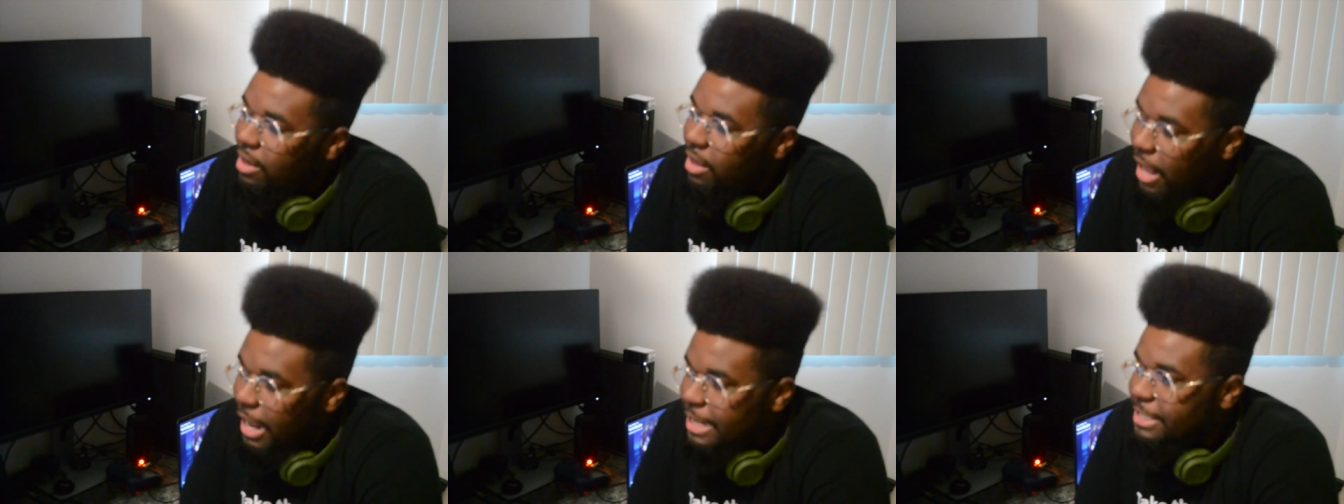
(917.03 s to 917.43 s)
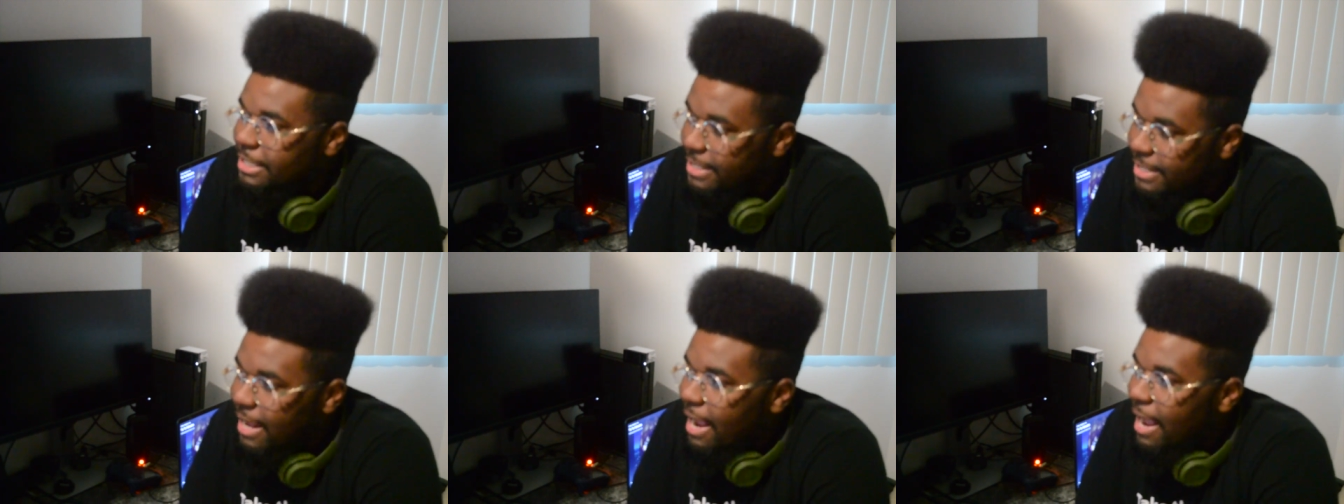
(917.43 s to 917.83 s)
I can
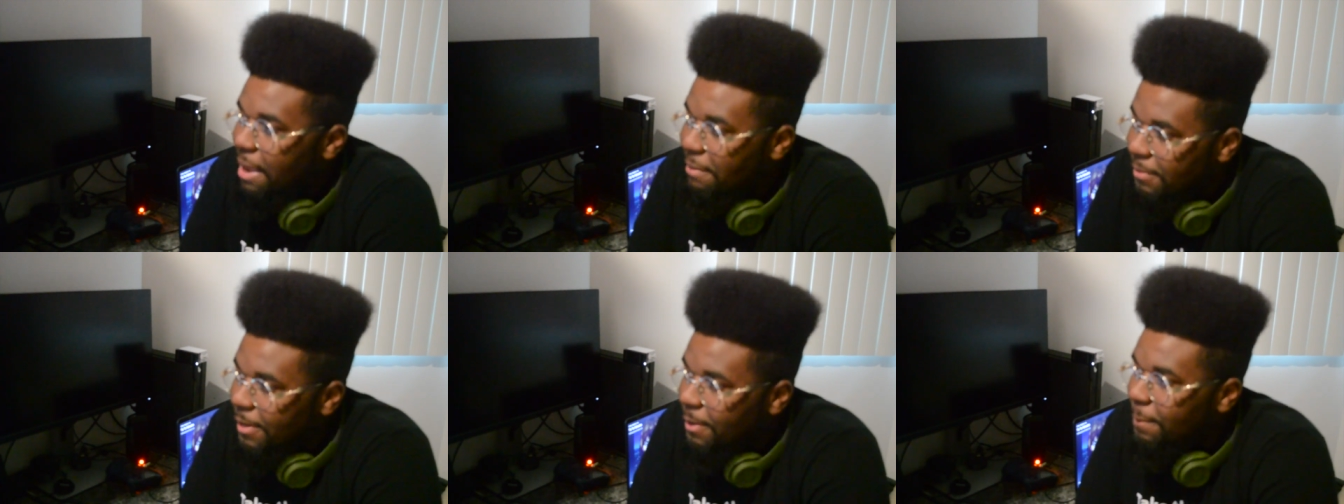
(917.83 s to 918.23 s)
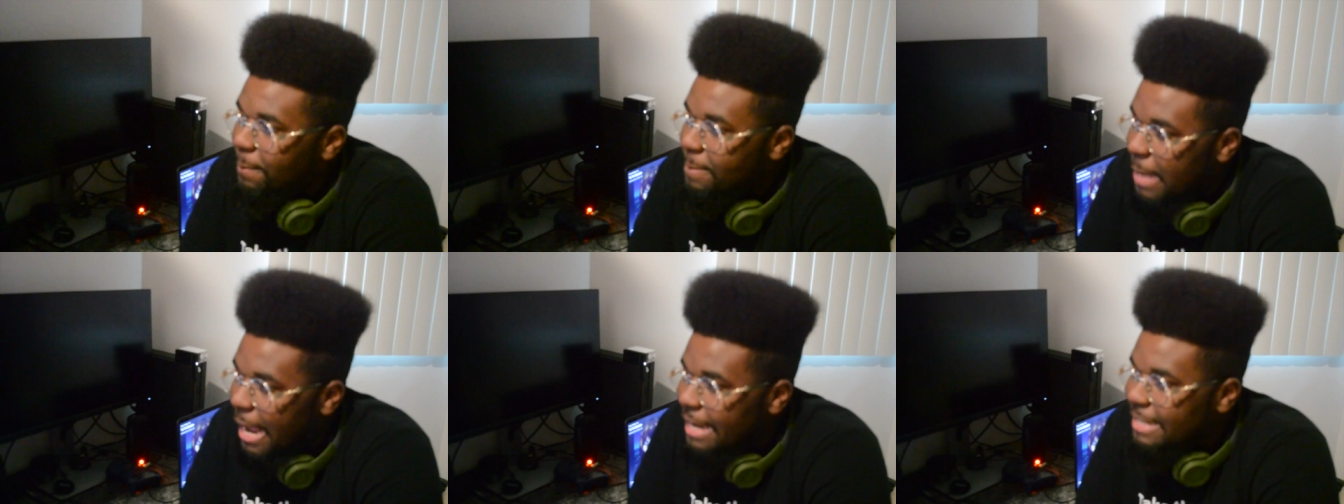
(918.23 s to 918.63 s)
see that happening.
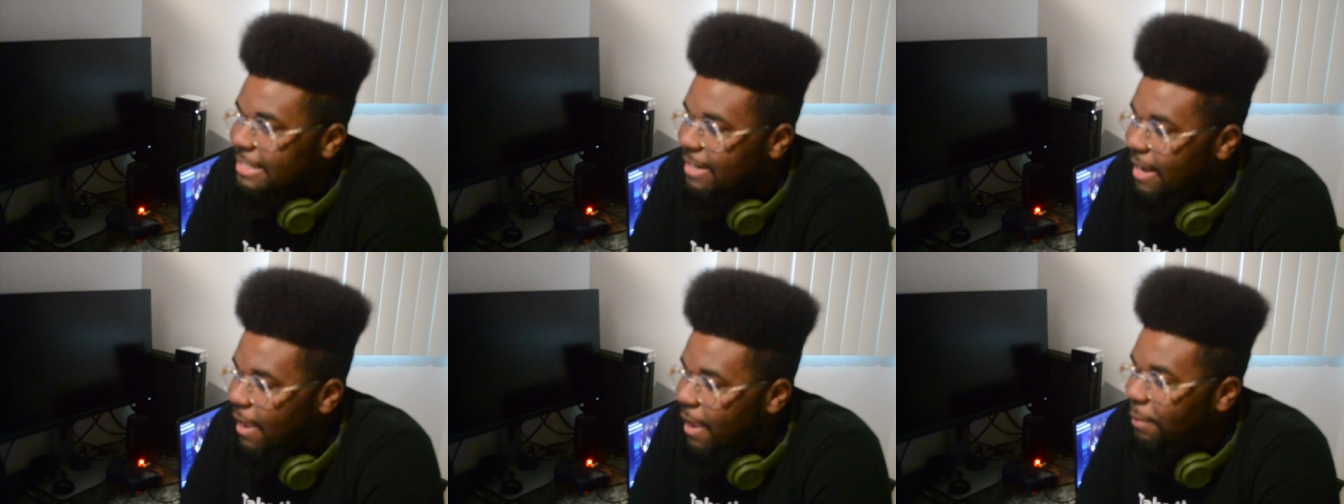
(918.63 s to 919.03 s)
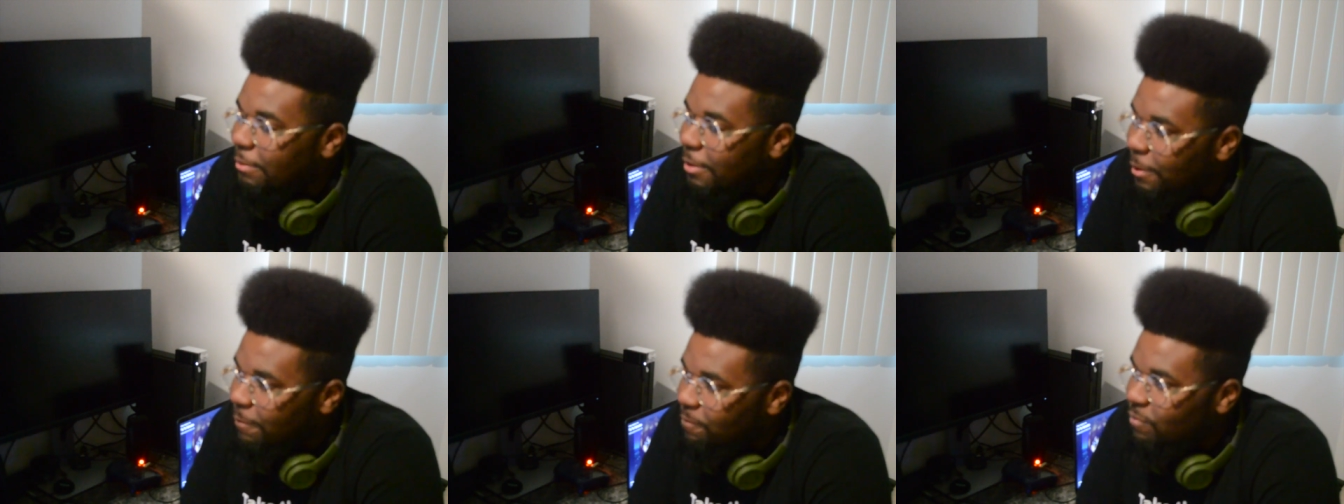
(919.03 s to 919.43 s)
I can see that
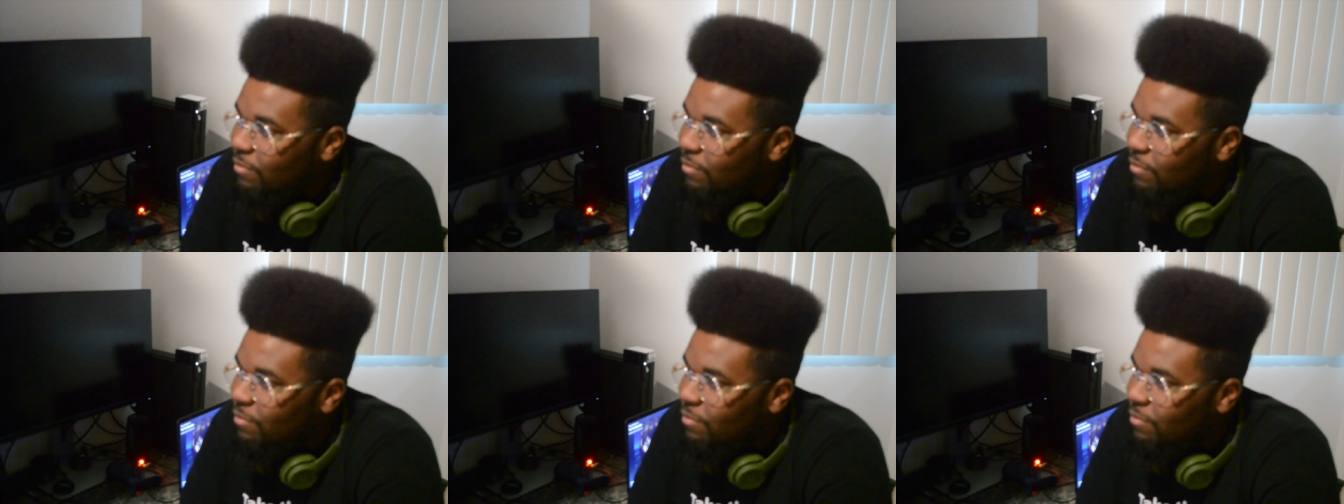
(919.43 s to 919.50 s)
happening.